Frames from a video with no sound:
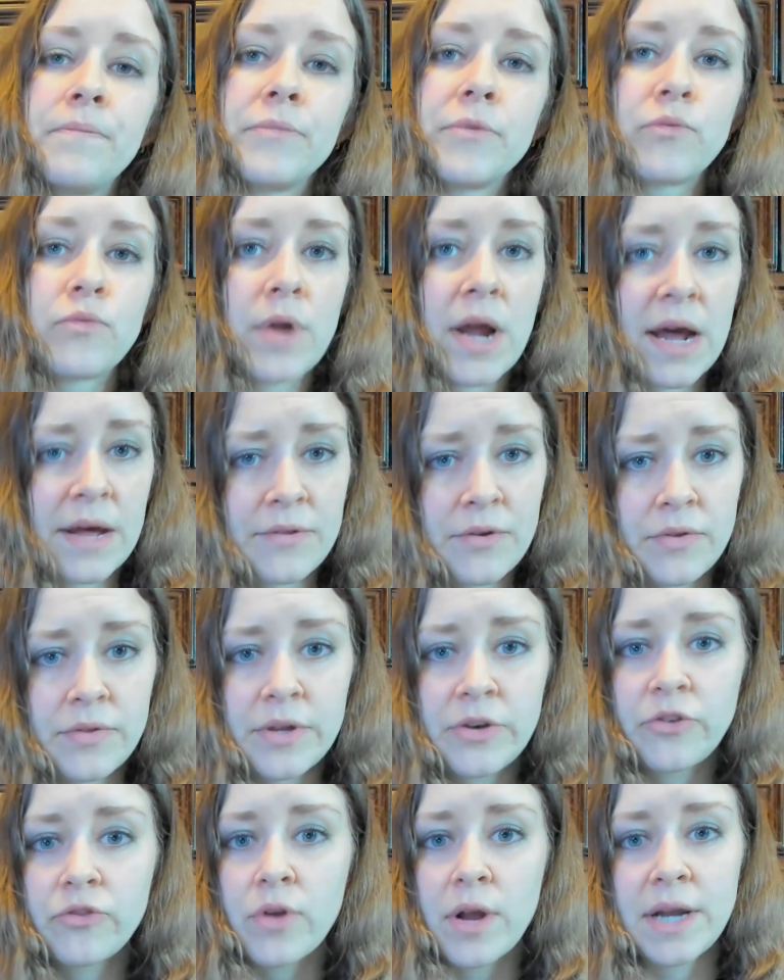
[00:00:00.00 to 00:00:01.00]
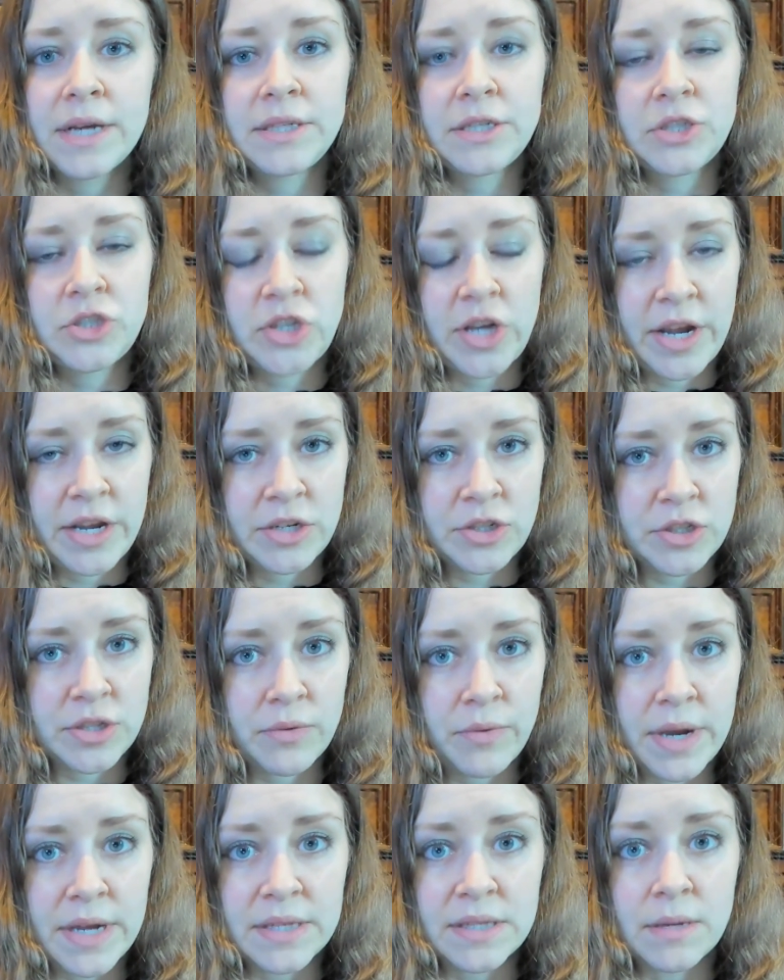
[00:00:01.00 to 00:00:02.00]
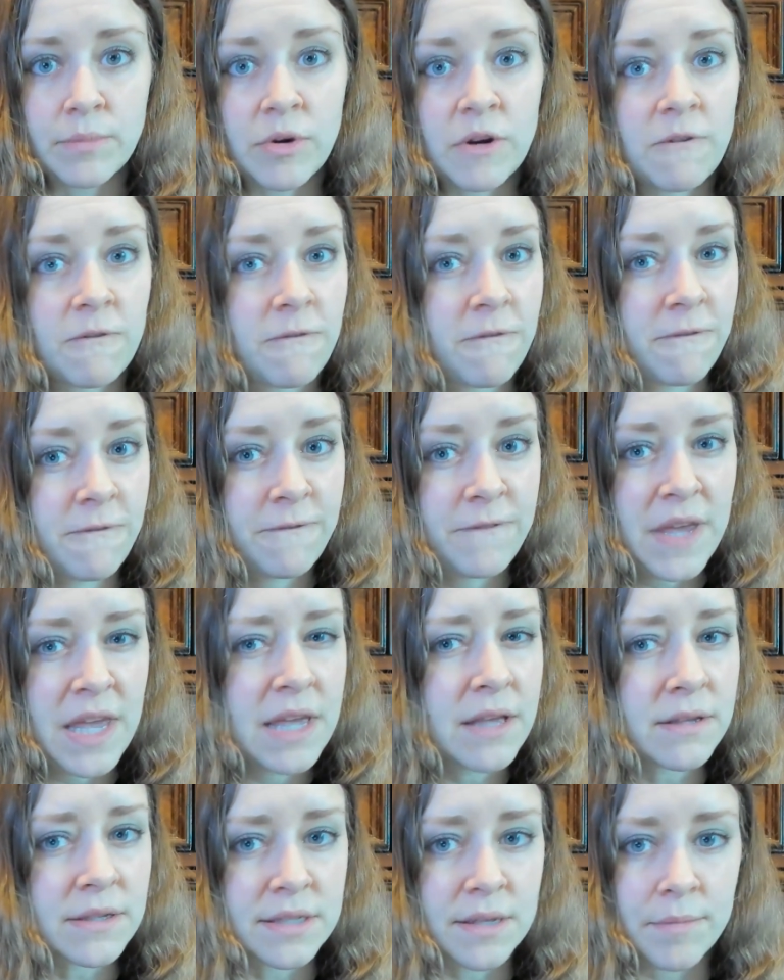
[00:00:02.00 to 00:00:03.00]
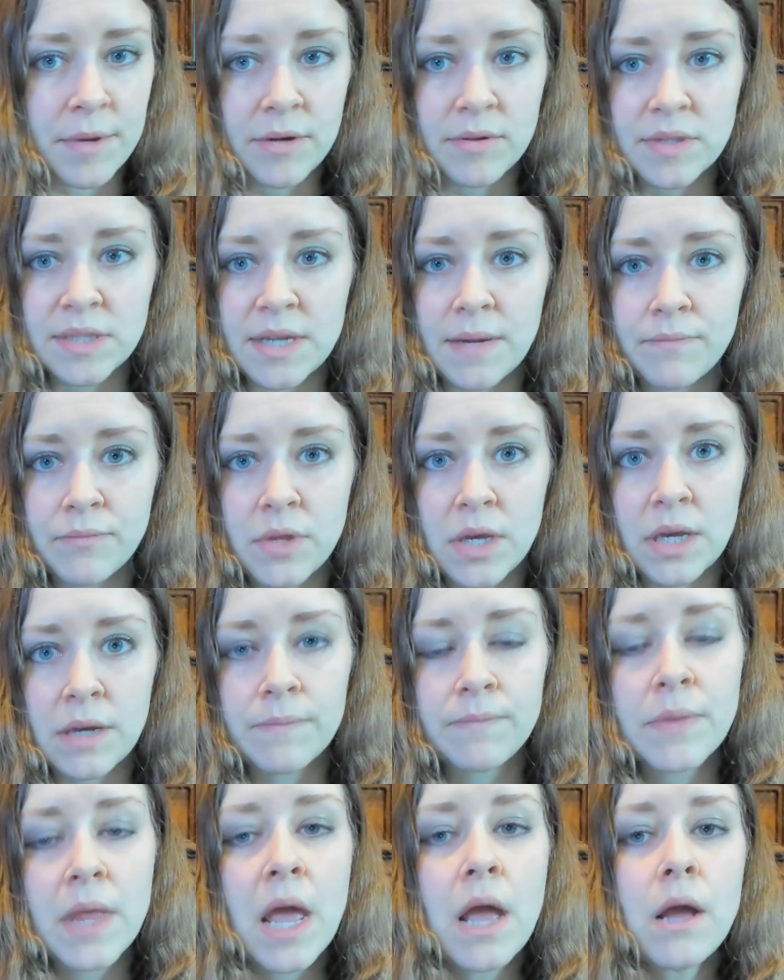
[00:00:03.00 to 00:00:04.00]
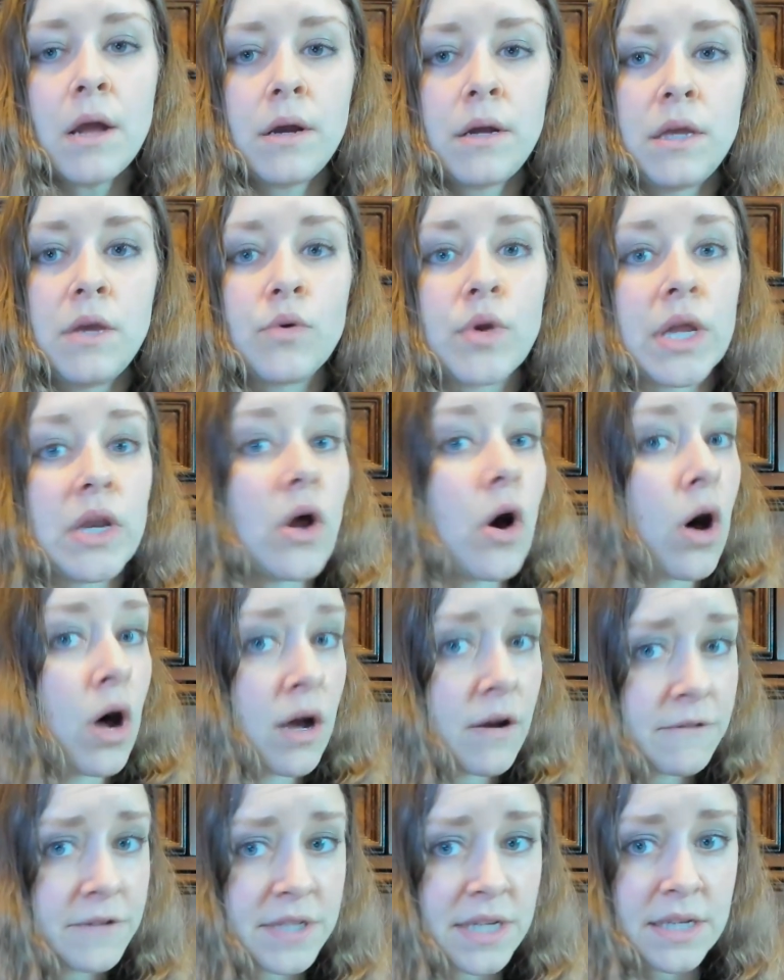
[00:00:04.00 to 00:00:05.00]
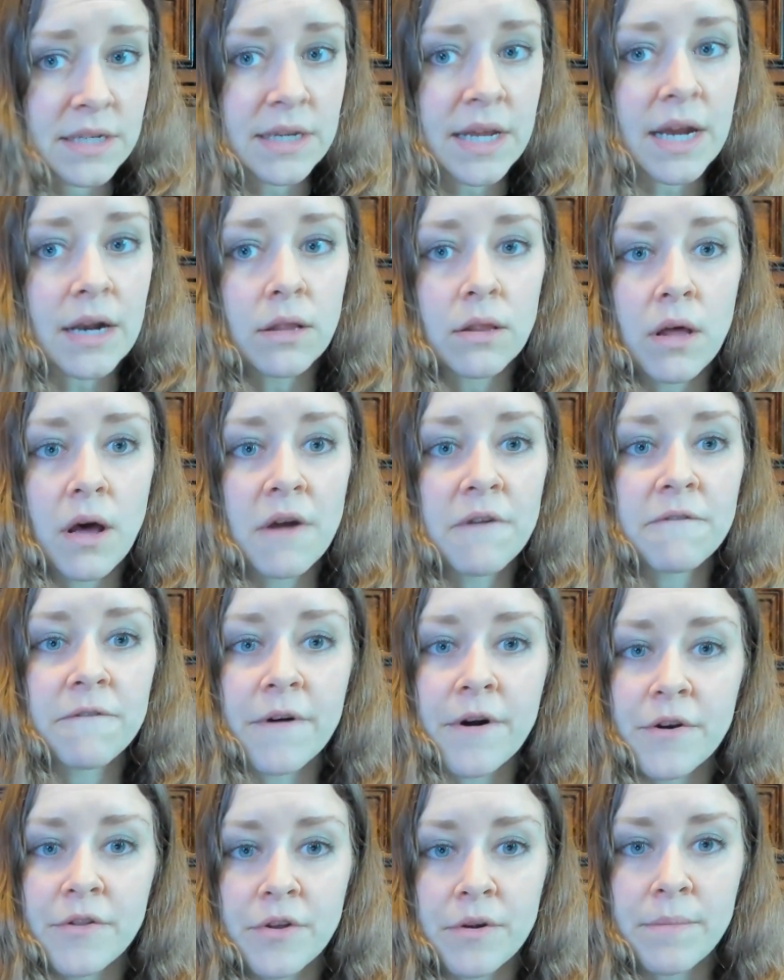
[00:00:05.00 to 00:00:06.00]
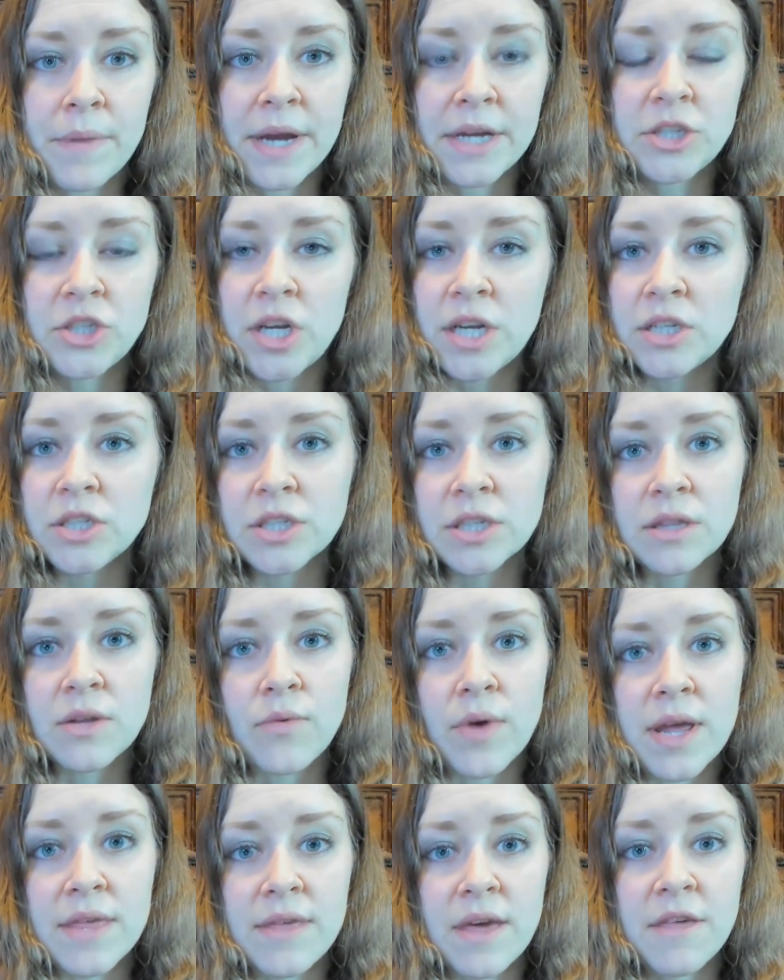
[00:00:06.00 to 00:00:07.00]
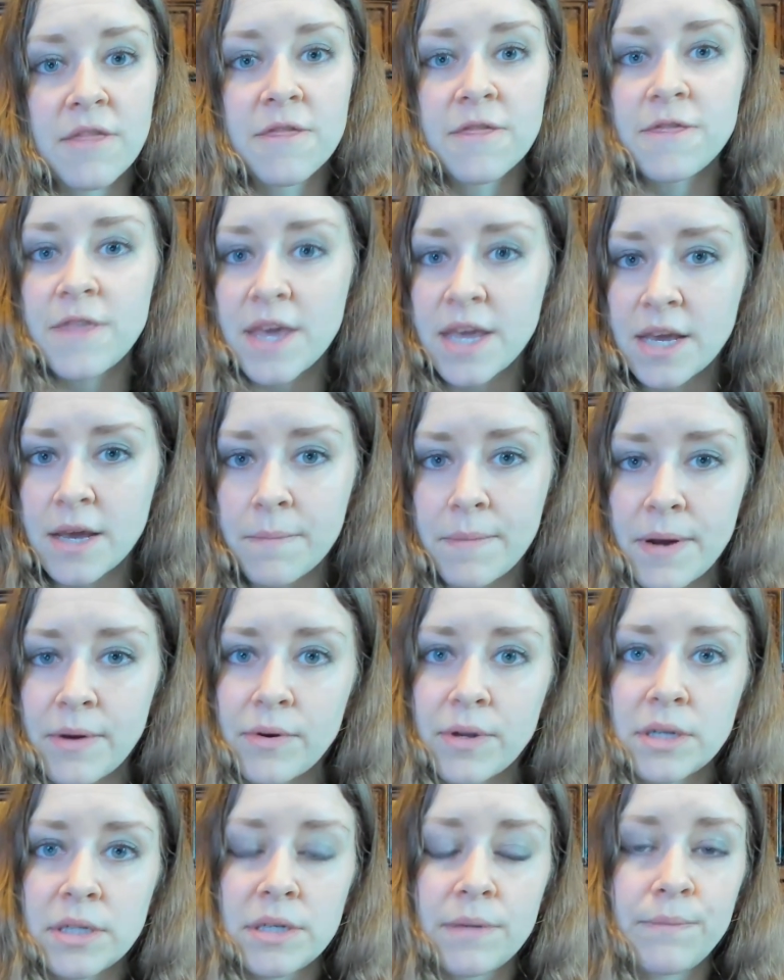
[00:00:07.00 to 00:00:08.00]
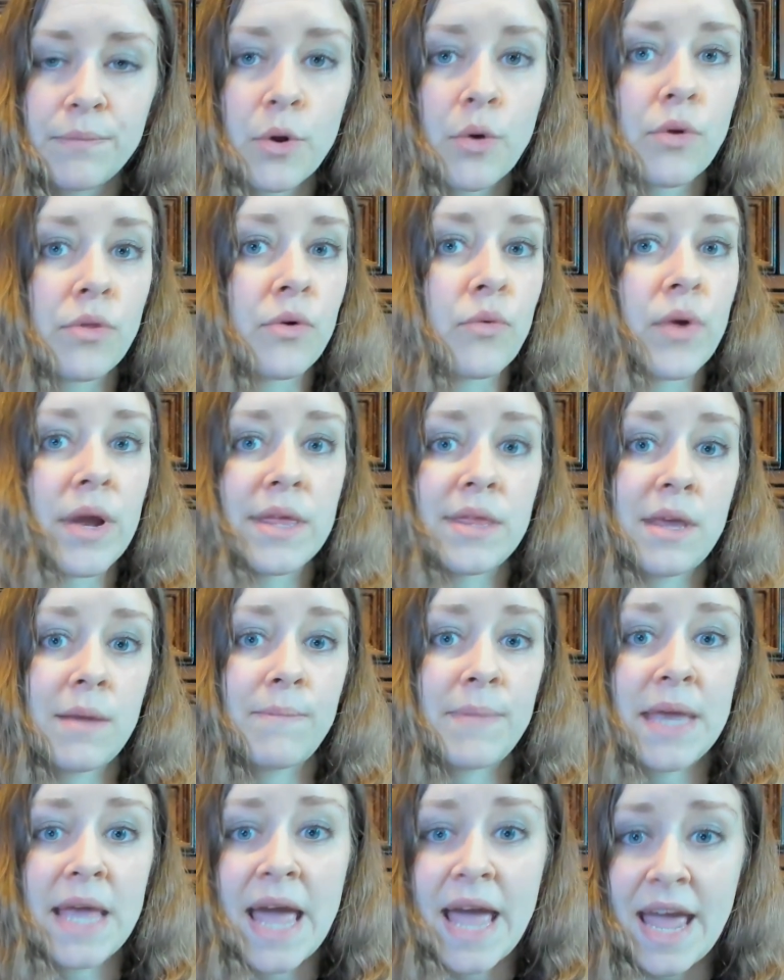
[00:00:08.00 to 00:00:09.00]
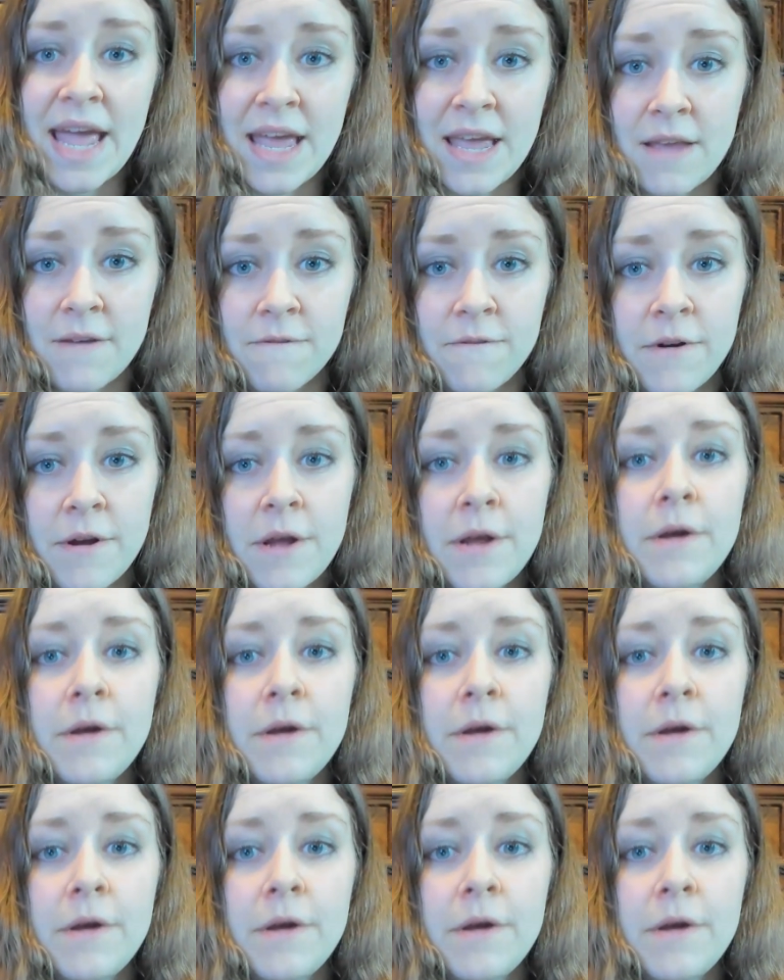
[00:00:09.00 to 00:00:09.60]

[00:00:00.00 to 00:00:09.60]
Rather than trying to change the way someone feels about something, you can often get a lot farther by changing the way they think about it or the way they behave.